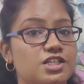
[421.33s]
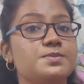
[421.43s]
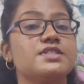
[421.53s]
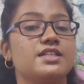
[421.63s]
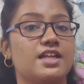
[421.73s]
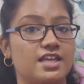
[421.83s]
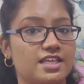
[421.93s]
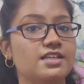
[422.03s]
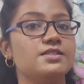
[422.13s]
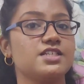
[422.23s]
Chips
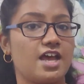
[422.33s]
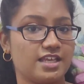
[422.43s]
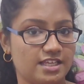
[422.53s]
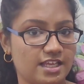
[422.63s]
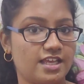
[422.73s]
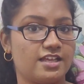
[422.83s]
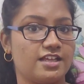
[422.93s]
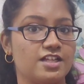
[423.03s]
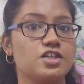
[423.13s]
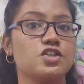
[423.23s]
nahi chahiye.
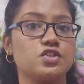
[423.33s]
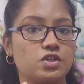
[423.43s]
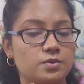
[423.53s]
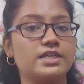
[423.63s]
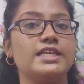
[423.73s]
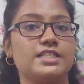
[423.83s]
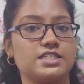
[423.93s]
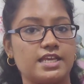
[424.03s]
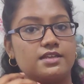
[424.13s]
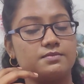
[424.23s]
So you will
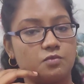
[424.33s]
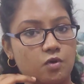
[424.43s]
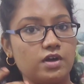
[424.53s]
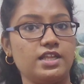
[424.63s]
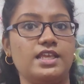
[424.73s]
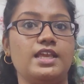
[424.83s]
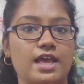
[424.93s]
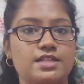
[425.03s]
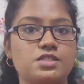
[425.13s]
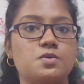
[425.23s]
teach like what he
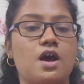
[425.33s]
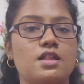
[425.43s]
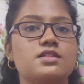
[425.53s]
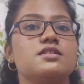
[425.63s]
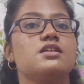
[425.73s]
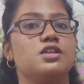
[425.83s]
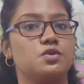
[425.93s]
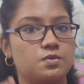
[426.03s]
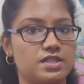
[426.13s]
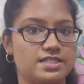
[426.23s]
has to answer,
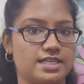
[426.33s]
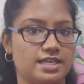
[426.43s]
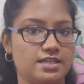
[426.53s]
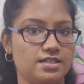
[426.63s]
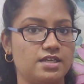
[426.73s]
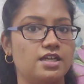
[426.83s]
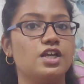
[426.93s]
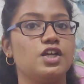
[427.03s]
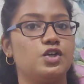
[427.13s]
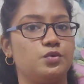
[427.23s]
you will say it
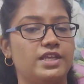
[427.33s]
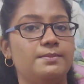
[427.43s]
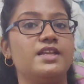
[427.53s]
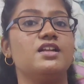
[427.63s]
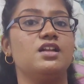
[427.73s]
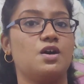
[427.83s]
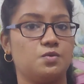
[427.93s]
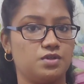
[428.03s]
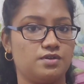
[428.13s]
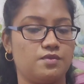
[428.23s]
to him in a
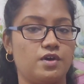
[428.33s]
louder